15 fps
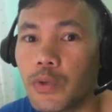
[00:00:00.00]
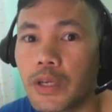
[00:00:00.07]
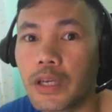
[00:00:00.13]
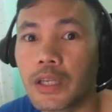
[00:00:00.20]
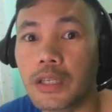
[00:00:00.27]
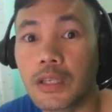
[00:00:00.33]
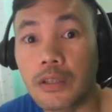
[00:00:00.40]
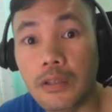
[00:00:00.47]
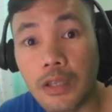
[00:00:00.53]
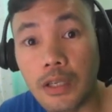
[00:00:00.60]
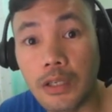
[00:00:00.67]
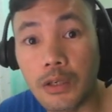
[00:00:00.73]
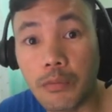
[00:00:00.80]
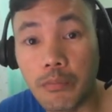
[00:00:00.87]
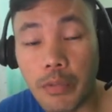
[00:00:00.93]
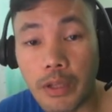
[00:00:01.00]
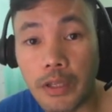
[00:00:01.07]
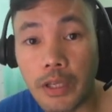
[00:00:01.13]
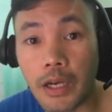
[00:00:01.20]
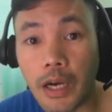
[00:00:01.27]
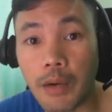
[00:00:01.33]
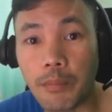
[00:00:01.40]
we can continue
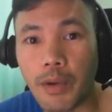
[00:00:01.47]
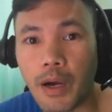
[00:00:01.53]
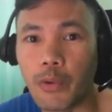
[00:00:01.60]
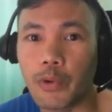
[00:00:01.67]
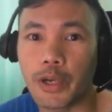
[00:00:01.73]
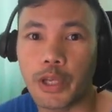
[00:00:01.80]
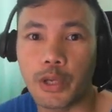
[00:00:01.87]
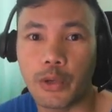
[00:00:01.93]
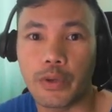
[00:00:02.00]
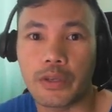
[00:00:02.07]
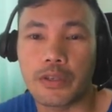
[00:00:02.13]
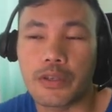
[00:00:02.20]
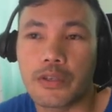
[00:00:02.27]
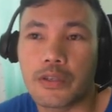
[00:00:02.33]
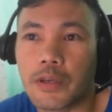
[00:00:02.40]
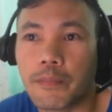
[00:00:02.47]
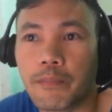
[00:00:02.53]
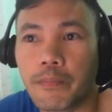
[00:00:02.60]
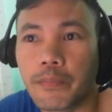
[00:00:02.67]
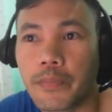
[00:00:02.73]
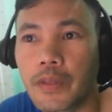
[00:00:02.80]
building up our queuing system.